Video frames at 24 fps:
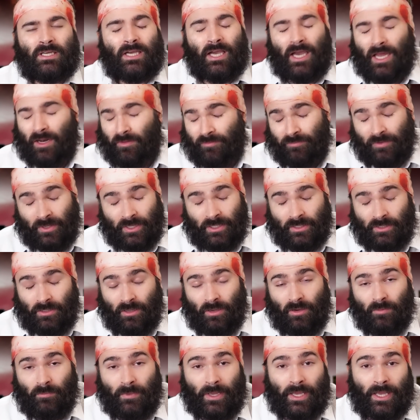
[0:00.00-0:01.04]
I don't fucking
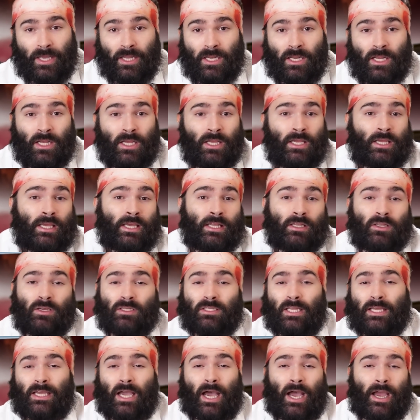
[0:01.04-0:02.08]
know, man. It looked
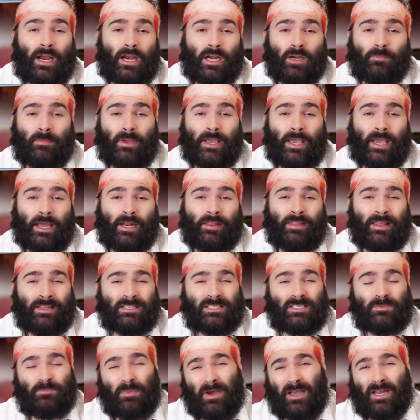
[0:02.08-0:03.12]
like Iron Man and that
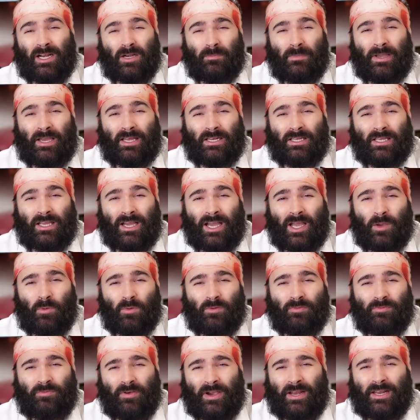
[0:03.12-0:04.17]
Spider-Man guy
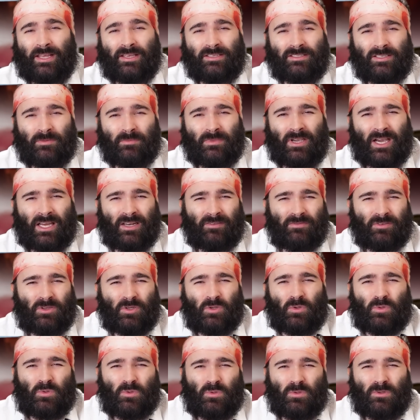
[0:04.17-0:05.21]
were fighting some kind of
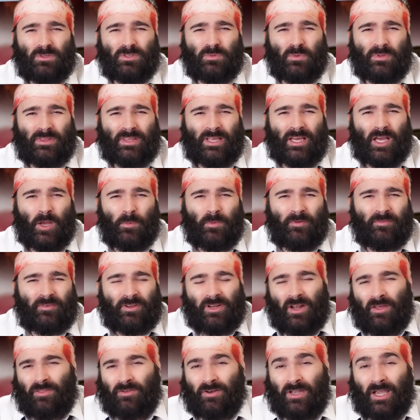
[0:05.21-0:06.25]
ghouls with the help of
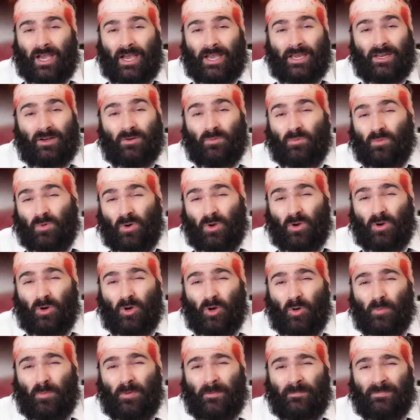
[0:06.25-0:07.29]
another guy in a
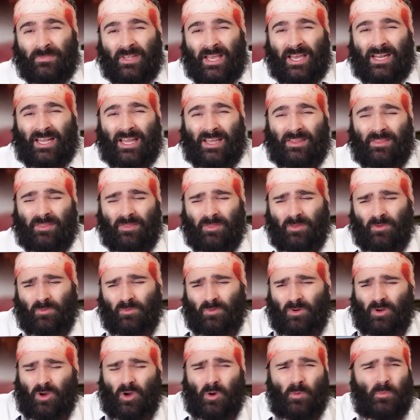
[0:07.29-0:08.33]
robe, and, like, the
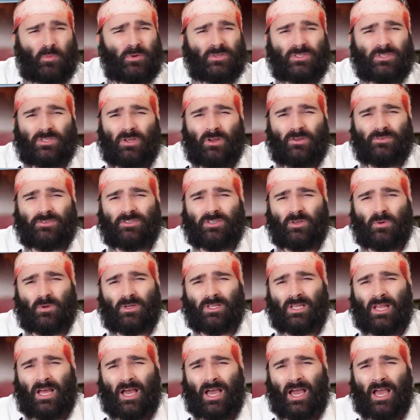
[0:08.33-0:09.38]
robe was also
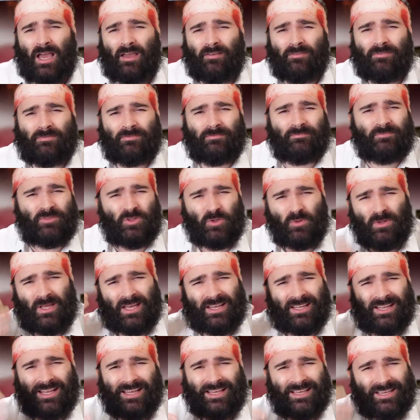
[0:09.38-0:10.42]
alive through
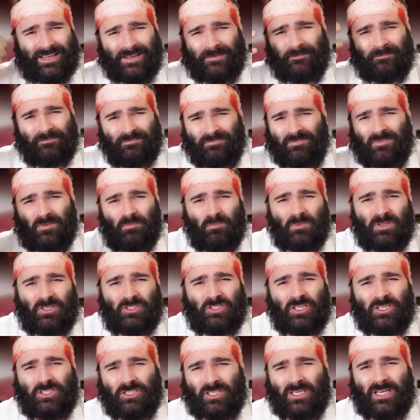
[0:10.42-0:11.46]
that, like,
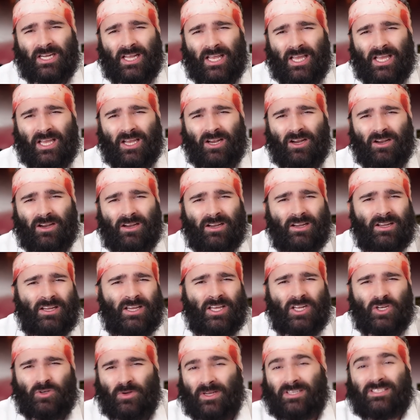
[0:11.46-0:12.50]
magician hair,
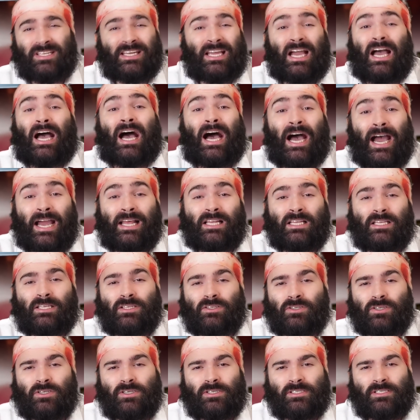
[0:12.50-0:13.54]
dressed like a
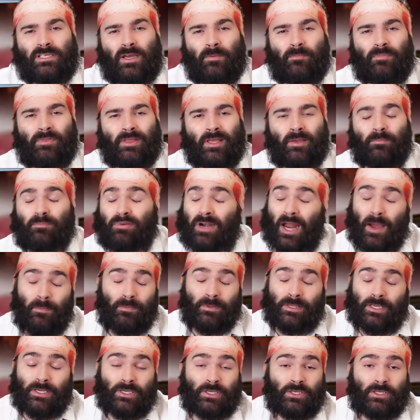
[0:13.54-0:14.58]
Highlander or something.
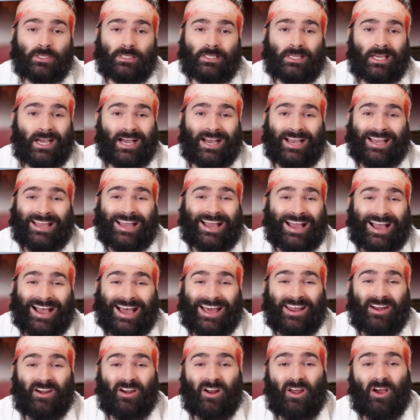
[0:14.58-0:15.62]
Probably a good guy.
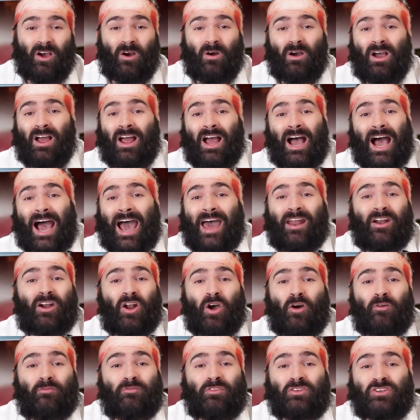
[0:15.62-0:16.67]
I don't know. I don't
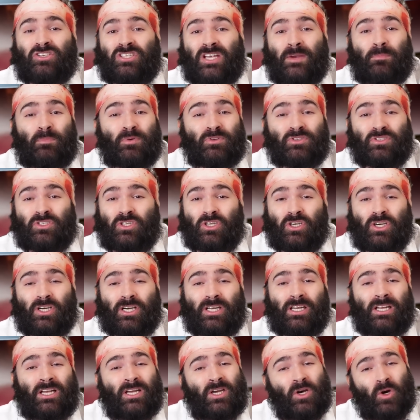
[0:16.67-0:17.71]
know if the ship was
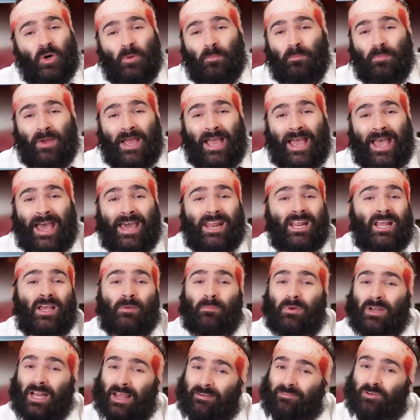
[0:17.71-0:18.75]
good or bad,
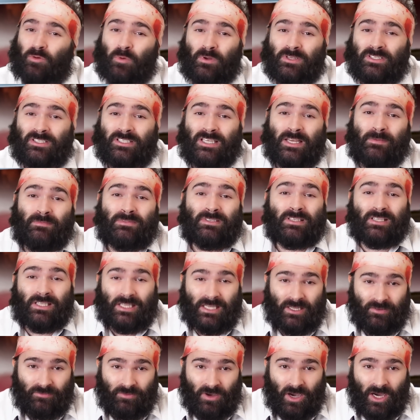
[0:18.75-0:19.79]
but everyone seemed to
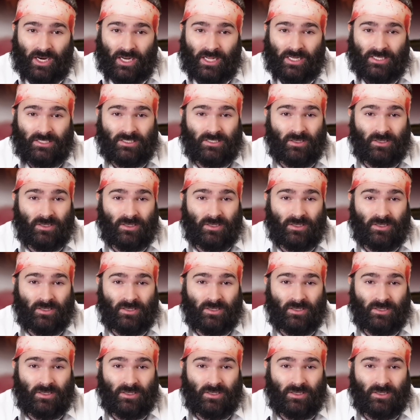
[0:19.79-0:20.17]
leave on it.